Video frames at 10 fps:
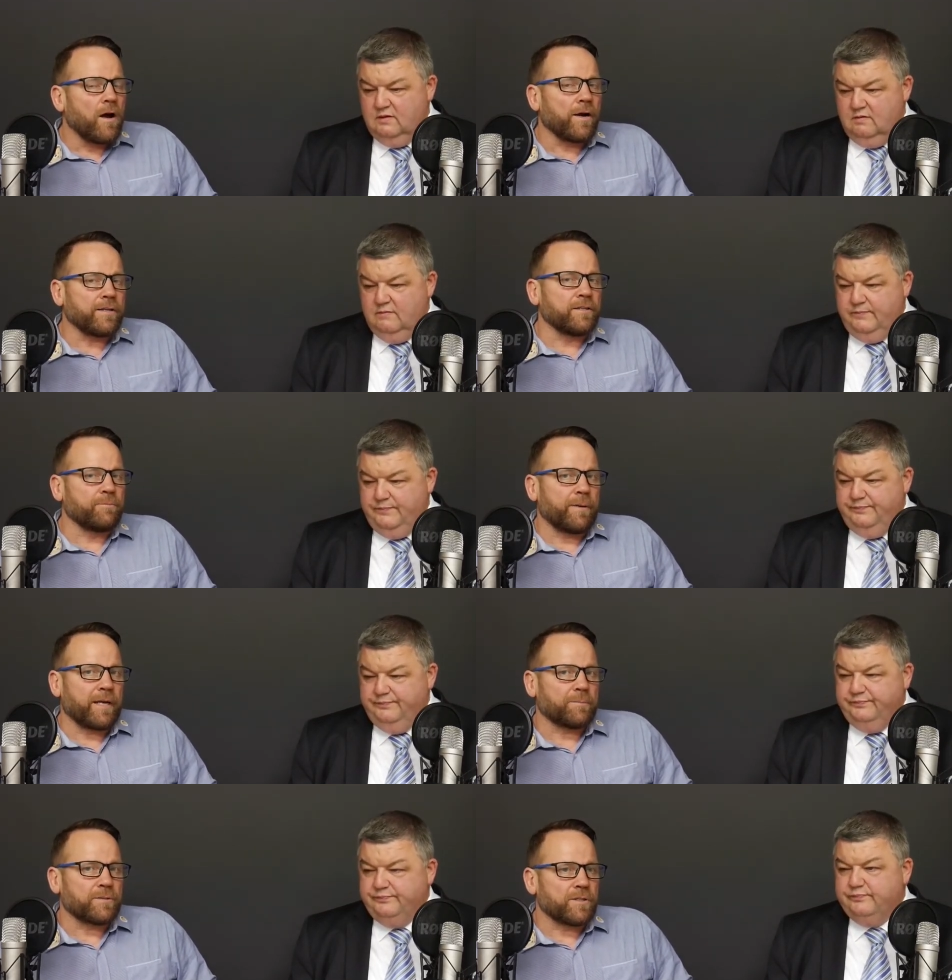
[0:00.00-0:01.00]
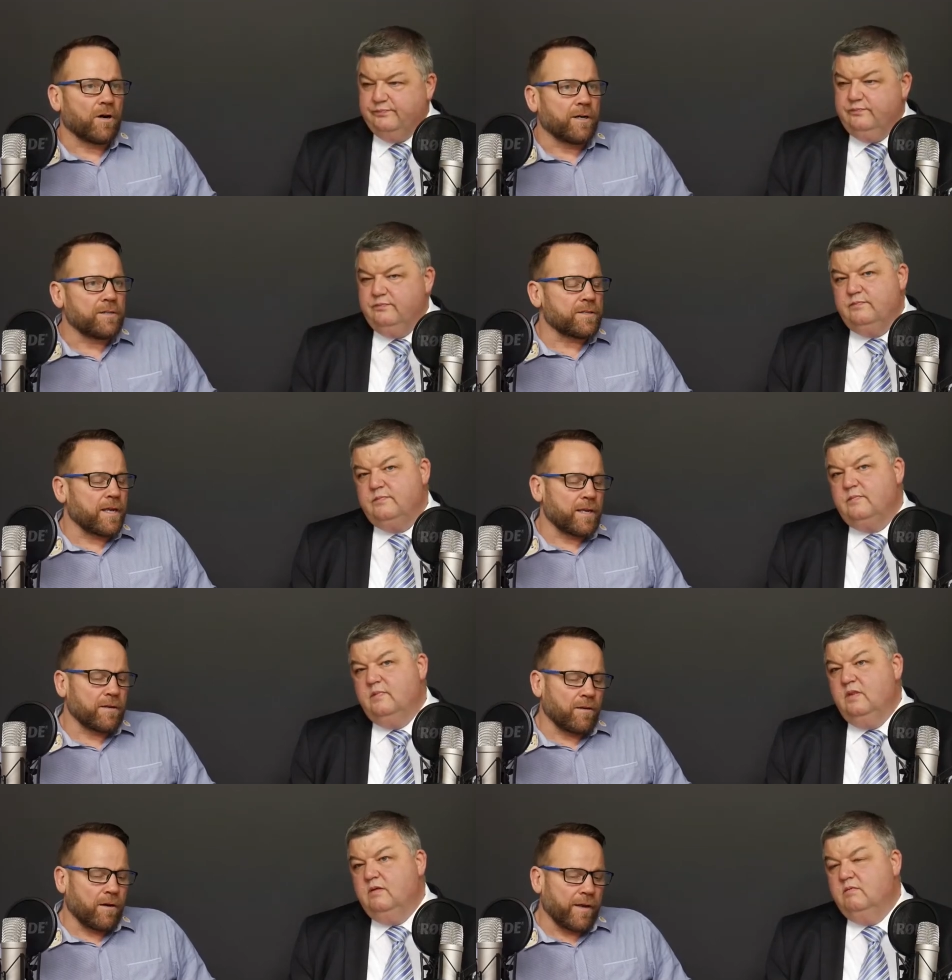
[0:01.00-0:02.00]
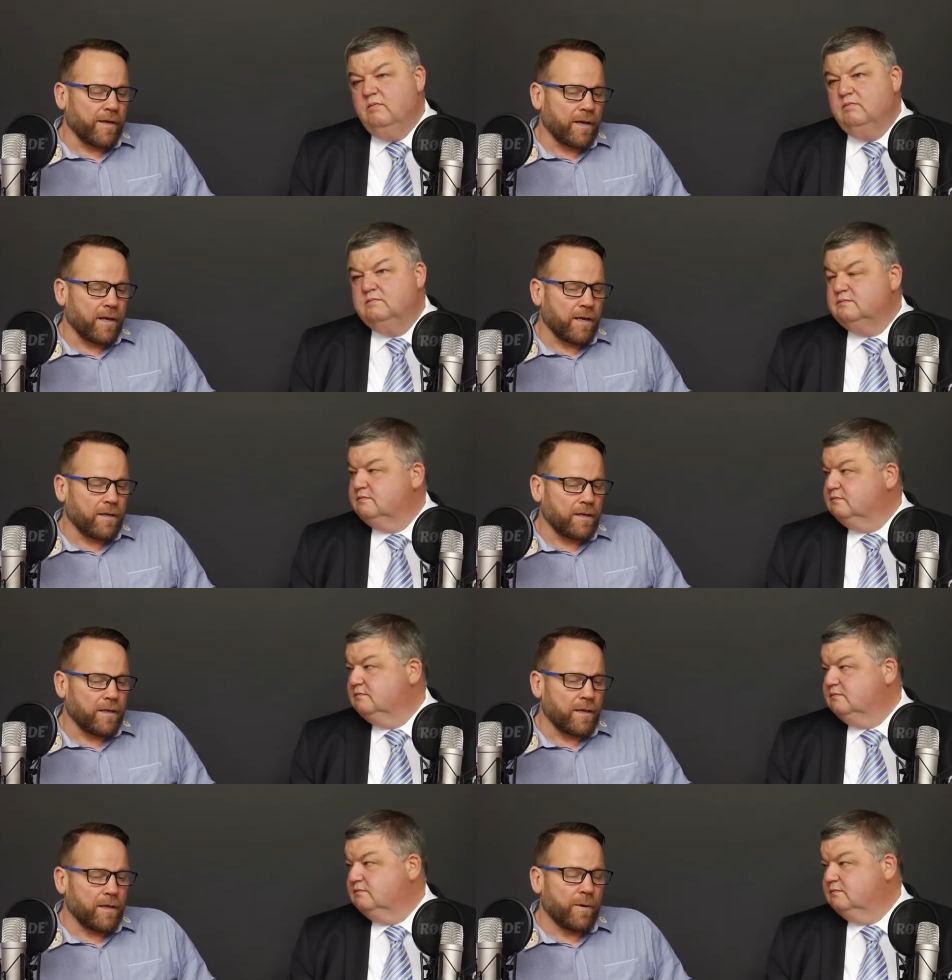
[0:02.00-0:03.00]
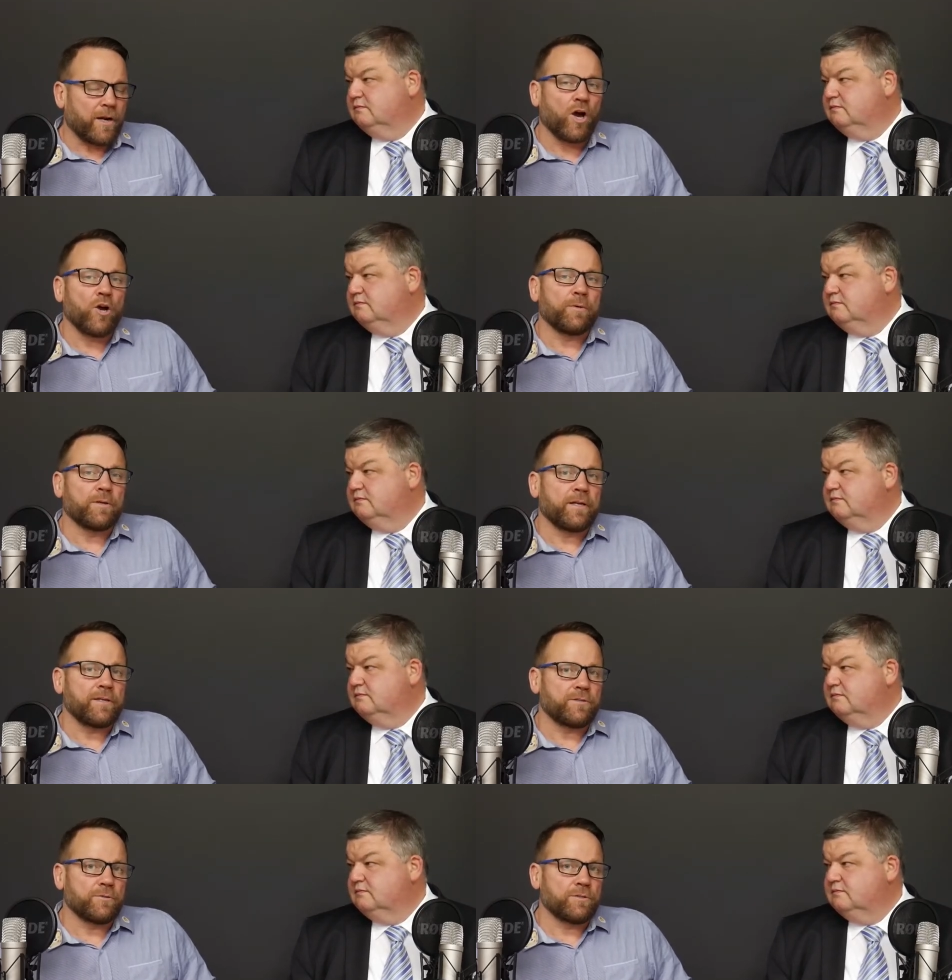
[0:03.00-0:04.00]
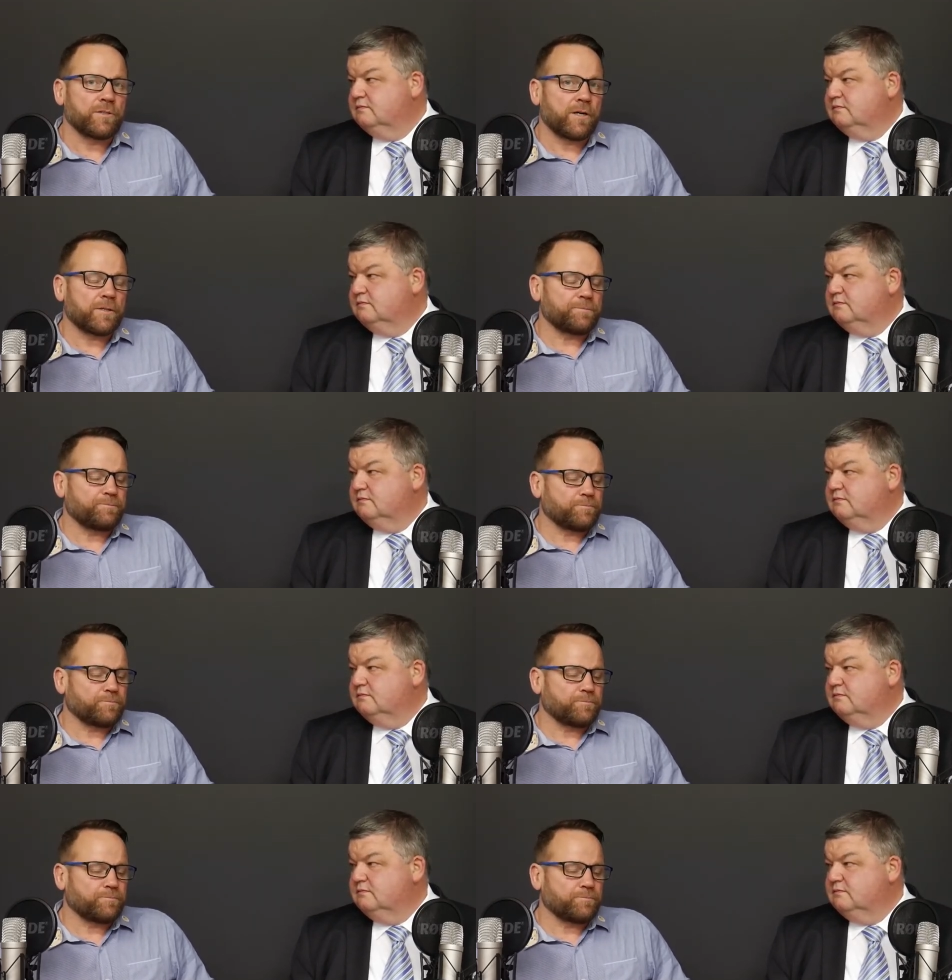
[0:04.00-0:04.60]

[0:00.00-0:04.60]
Speaker 1: I didn't pick up the signs, and I uh, he went home and he suicided.